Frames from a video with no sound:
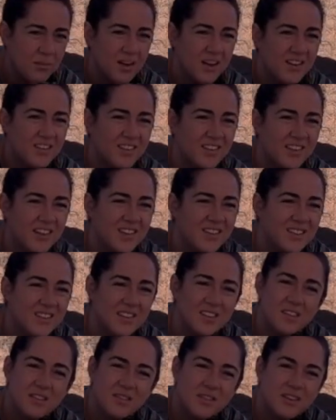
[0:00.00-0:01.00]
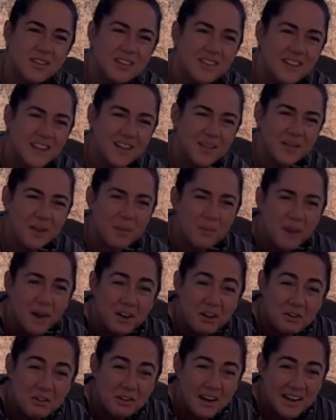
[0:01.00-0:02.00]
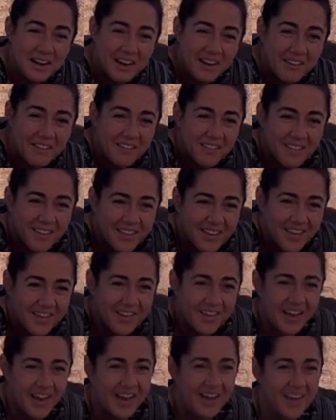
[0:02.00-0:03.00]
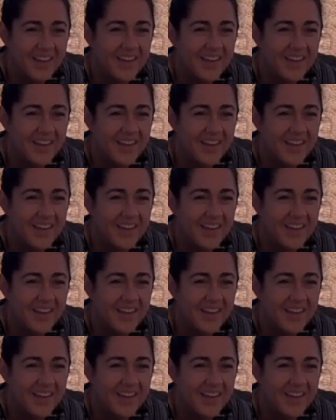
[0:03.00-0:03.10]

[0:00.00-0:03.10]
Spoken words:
to do this because it feels good in my body right now. Yeah?